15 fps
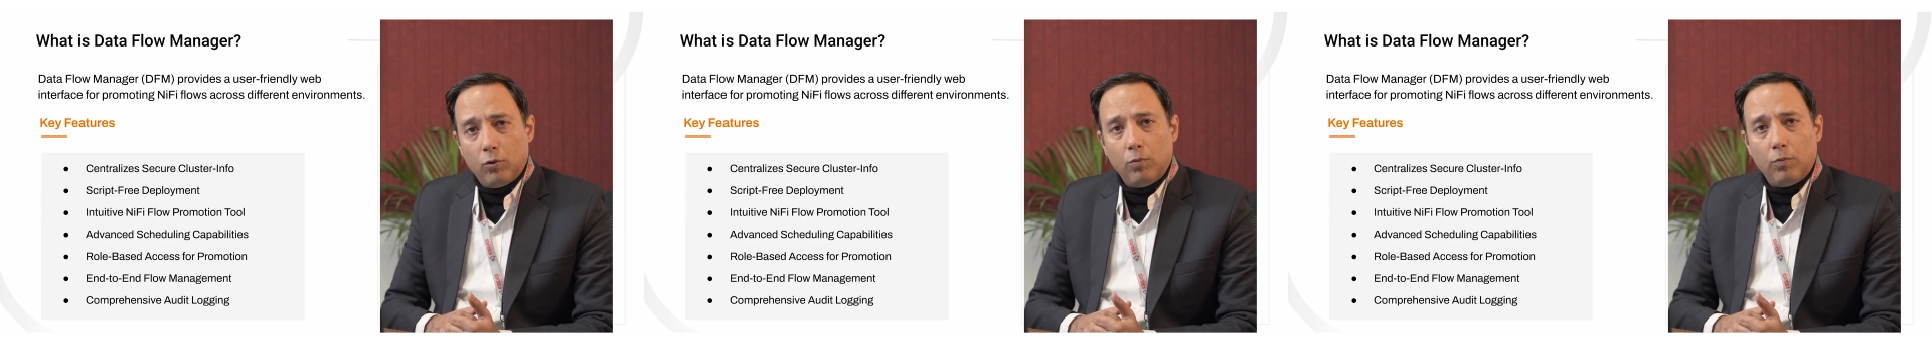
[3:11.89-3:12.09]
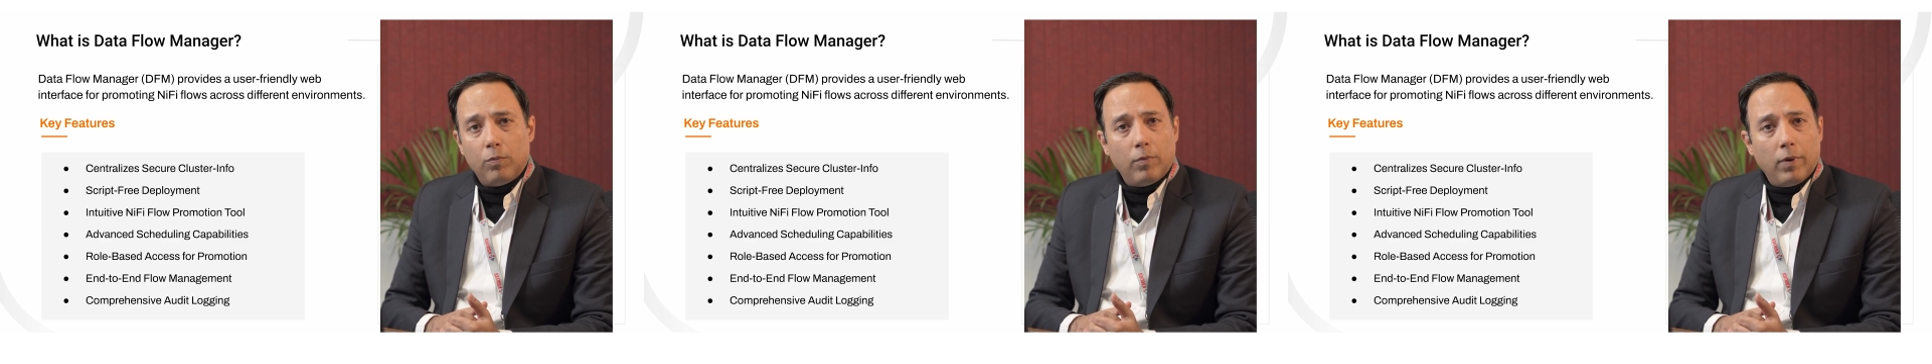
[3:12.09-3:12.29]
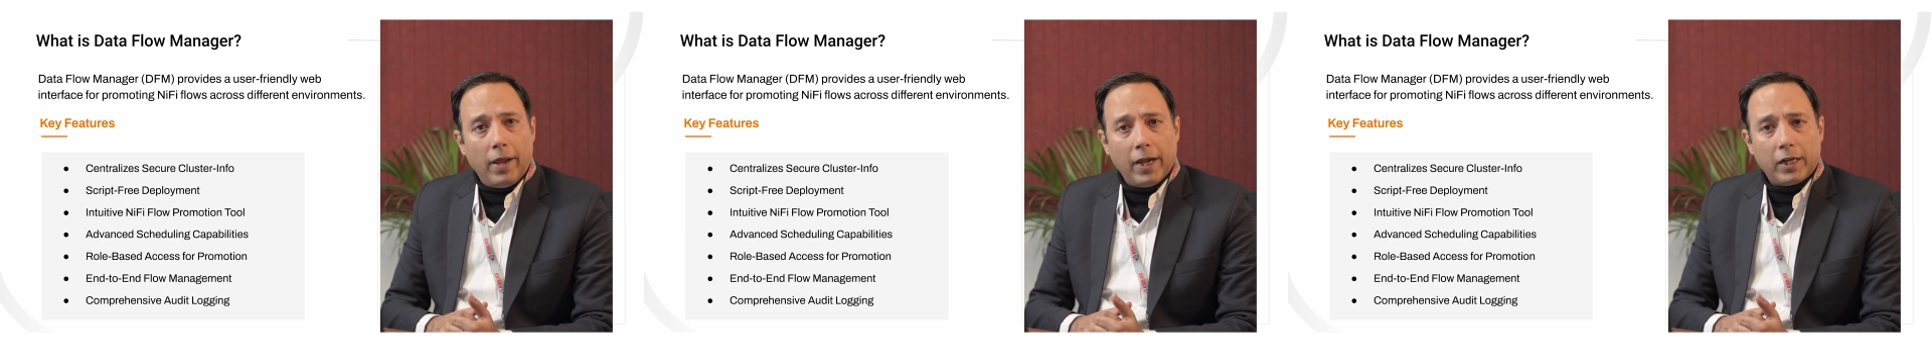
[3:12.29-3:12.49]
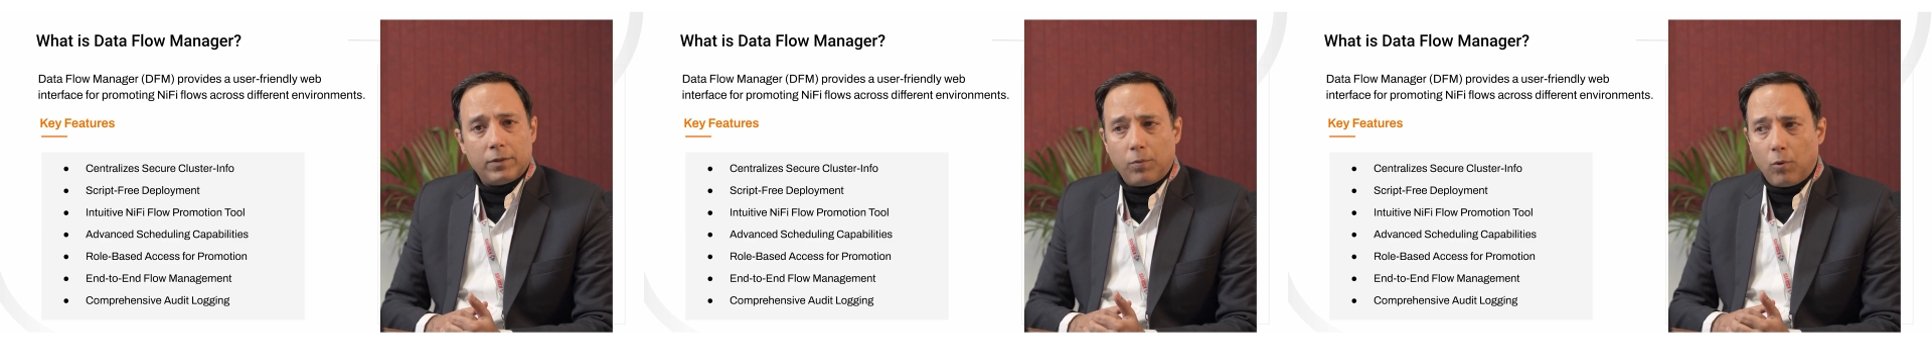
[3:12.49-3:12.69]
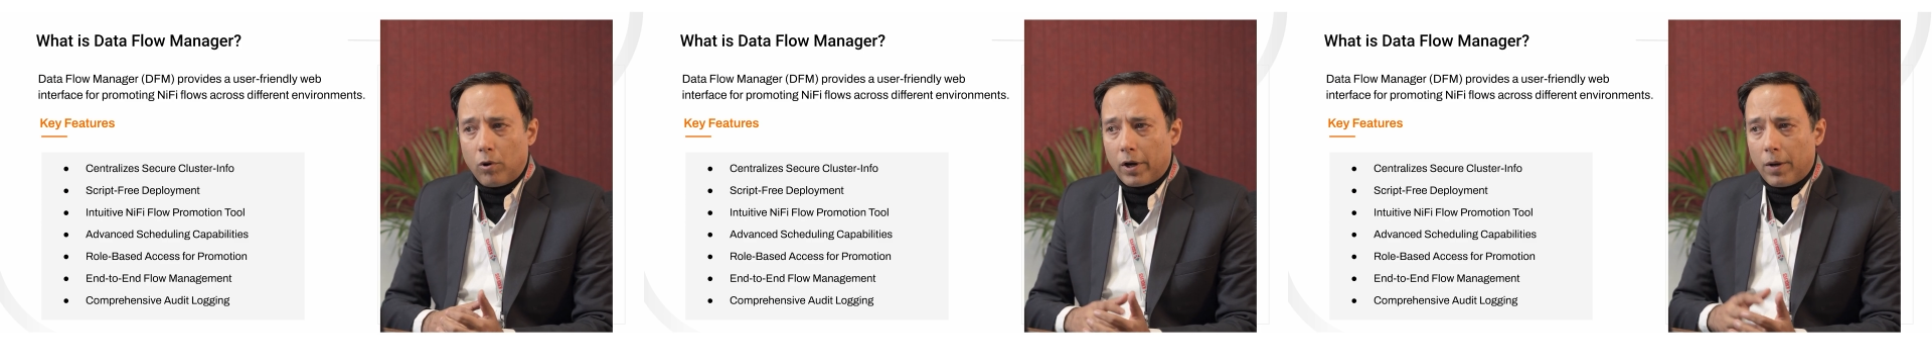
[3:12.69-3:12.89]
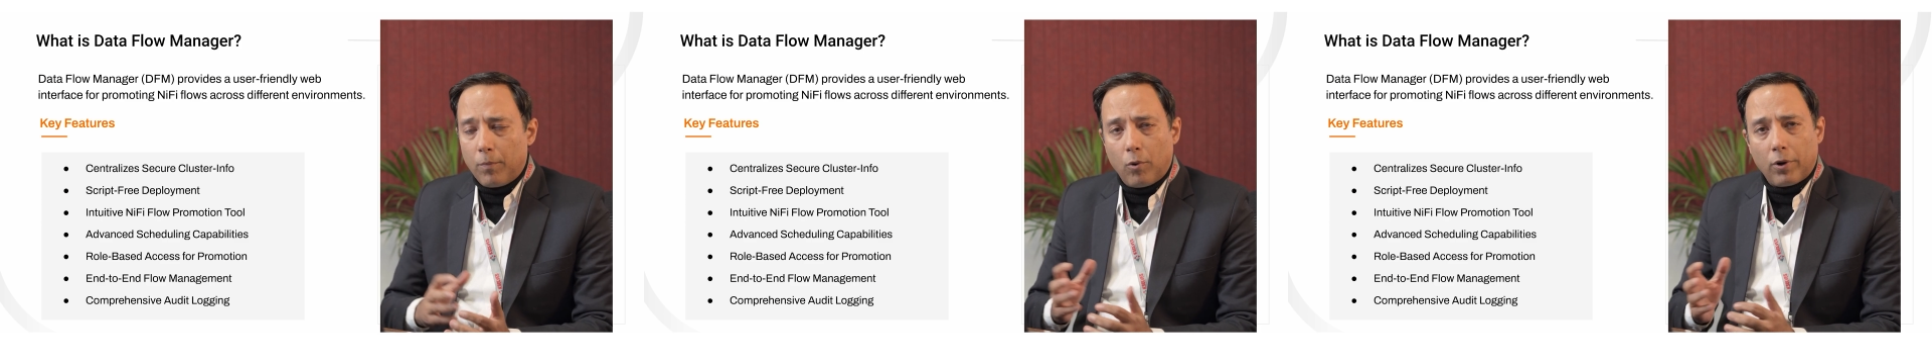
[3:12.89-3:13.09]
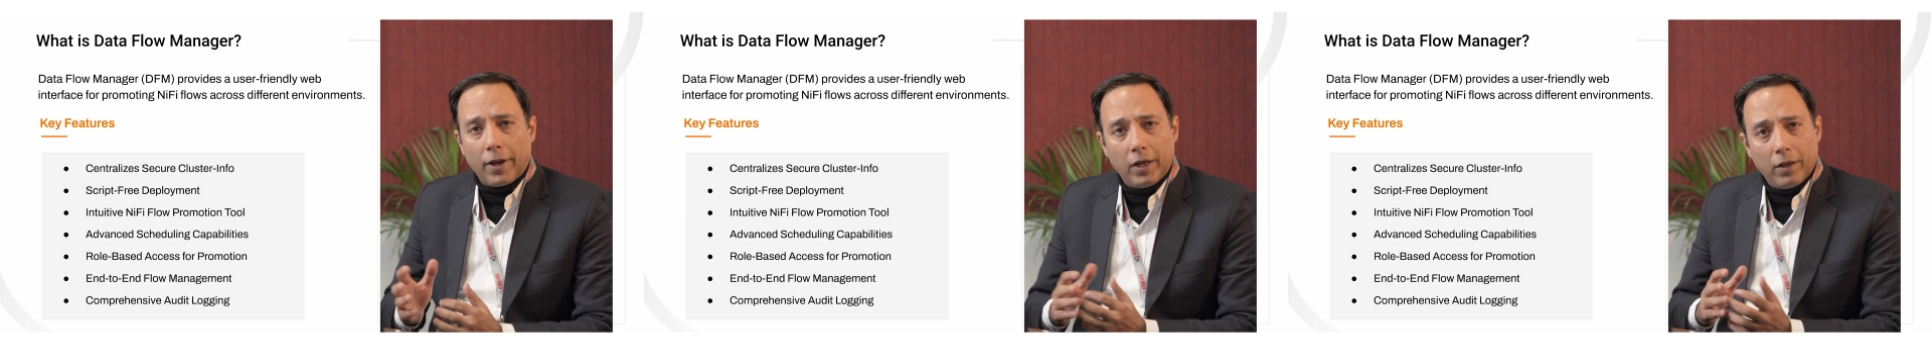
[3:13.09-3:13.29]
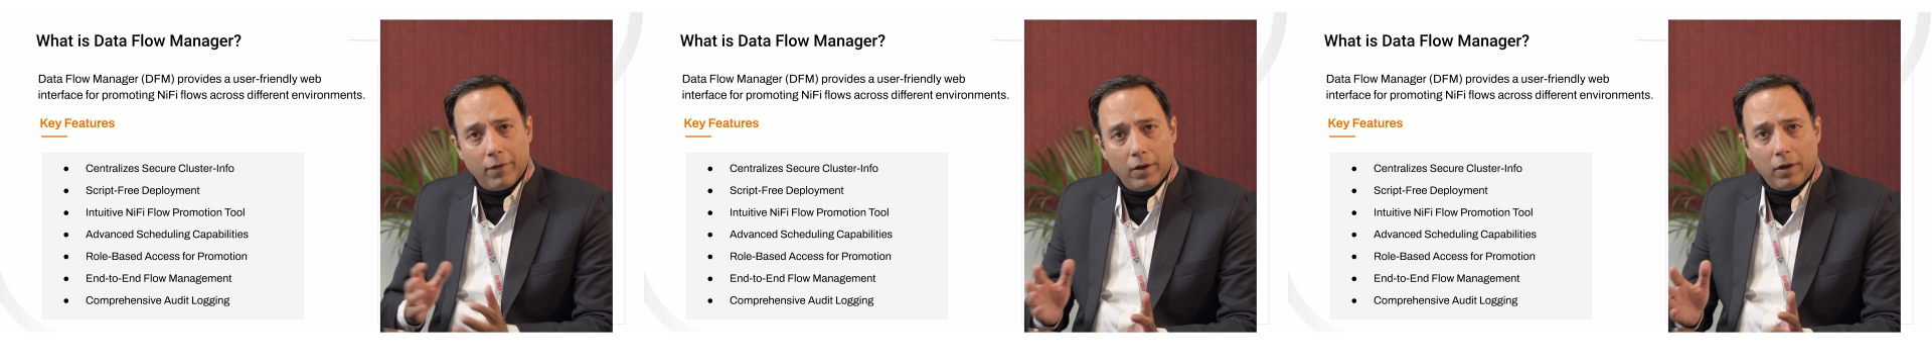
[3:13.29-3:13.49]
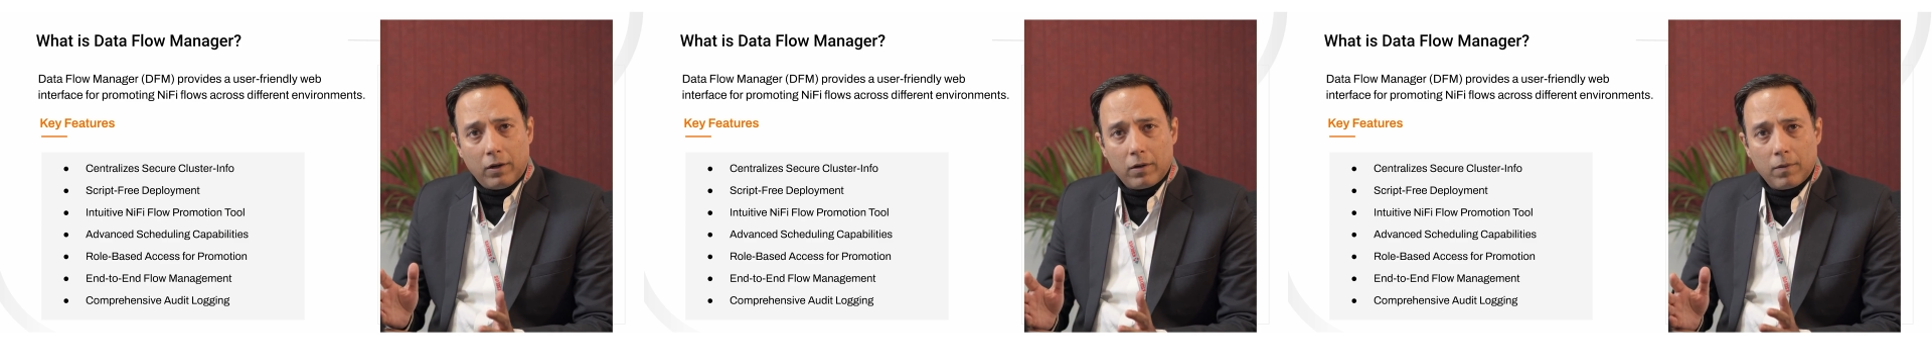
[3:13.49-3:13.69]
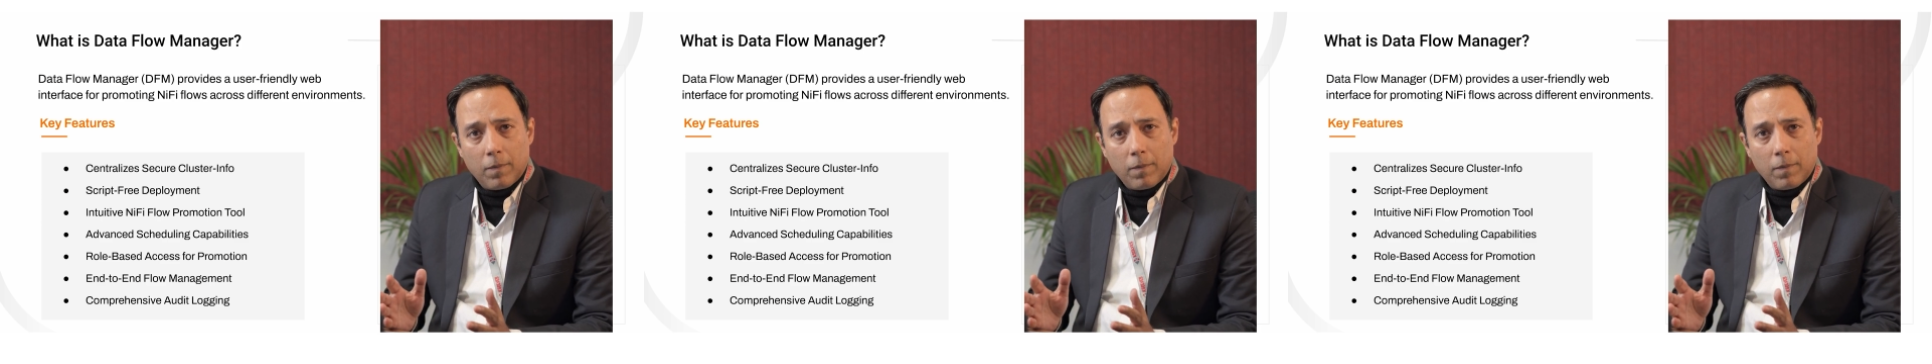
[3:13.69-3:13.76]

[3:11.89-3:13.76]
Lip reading: to import anywhere.